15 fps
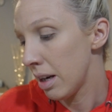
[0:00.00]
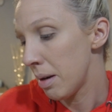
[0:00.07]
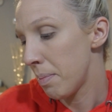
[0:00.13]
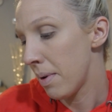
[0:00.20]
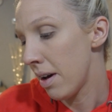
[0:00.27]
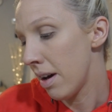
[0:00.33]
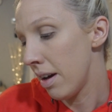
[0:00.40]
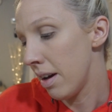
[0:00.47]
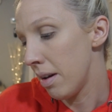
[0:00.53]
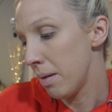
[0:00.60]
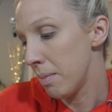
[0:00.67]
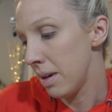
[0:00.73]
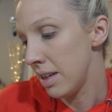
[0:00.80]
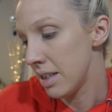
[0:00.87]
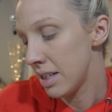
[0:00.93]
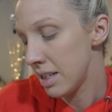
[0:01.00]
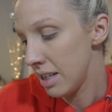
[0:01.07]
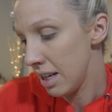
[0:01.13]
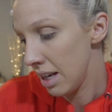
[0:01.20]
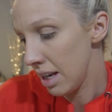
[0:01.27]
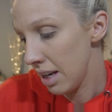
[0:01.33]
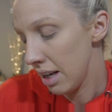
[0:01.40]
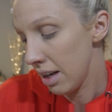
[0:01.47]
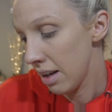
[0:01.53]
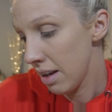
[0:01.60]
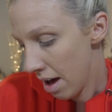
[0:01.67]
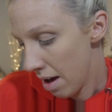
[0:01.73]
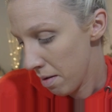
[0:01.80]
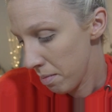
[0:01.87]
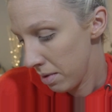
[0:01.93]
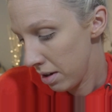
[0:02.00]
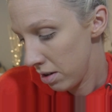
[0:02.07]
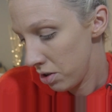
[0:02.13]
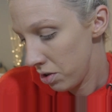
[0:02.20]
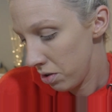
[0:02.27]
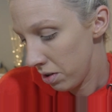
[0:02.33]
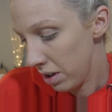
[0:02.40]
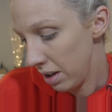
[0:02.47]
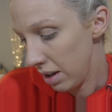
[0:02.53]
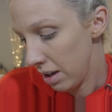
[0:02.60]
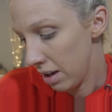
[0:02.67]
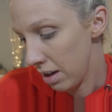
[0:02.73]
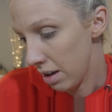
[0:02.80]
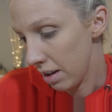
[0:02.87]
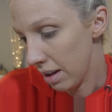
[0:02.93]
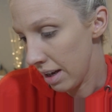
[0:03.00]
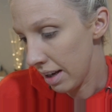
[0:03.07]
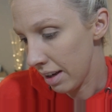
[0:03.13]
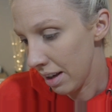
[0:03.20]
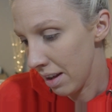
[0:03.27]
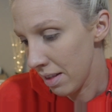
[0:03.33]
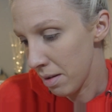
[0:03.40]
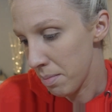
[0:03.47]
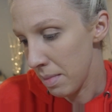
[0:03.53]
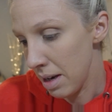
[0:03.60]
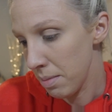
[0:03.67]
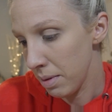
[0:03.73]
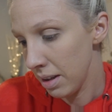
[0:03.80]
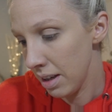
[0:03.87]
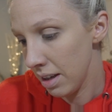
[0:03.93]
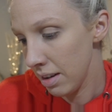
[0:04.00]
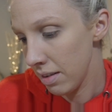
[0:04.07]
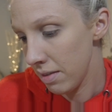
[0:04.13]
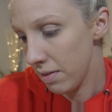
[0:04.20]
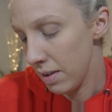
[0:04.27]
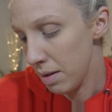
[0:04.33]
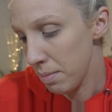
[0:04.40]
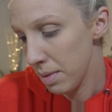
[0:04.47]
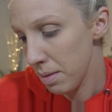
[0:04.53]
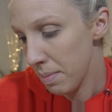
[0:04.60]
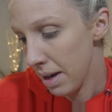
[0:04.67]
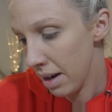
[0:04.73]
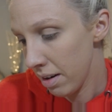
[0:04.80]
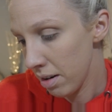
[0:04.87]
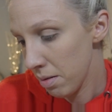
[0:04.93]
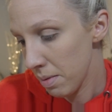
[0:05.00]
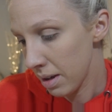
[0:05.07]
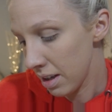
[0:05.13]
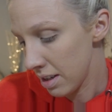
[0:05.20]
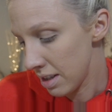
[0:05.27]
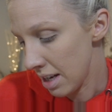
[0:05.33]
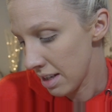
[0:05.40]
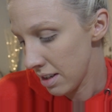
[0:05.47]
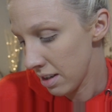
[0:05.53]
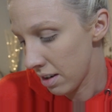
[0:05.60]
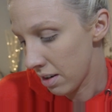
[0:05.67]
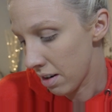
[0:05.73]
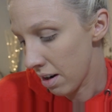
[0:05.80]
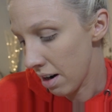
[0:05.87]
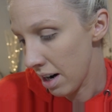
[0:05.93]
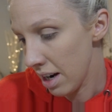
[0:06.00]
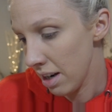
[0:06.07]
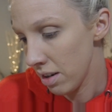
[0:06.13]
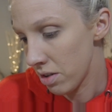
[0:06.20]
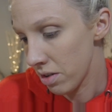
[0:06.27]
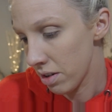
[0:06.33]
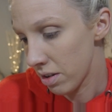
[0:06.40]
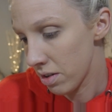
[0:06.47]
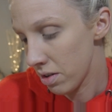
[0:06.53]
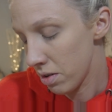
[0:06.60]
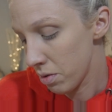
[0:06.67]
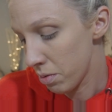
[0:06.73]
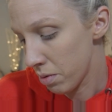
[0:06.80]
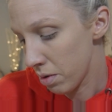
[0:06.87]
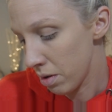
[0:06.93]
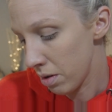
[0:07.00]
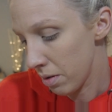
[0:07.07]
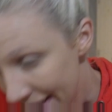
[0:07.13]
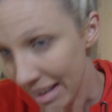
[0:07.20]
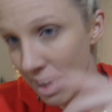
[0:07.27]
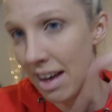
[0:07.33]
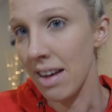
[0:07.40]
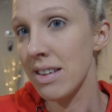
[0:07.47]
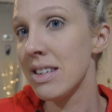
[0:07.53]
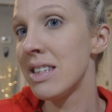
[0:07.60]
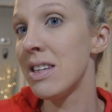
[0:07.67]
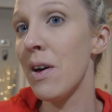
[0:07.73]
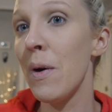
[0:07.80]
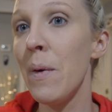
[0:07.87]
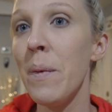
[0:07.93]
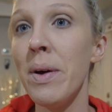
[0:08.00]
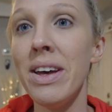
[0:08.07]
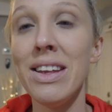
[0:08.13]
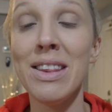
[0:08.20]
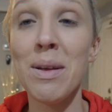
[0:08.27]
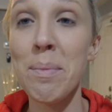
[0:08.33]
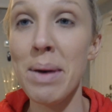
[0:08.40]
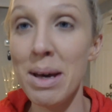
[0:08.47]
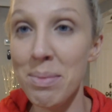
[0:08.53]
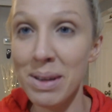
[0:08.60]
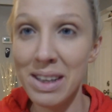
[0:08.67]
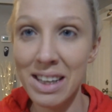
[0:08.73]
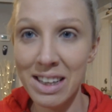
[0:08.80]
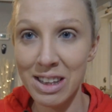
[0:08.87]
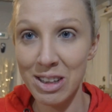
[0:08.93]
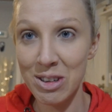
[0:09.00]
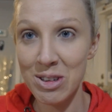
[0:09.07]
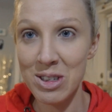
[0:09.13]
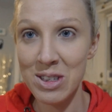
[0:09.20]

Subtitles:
up and see how much you get like in the Maybelline Fit Me powder, because that's a great drugstore. Yeah, so in the Maybelline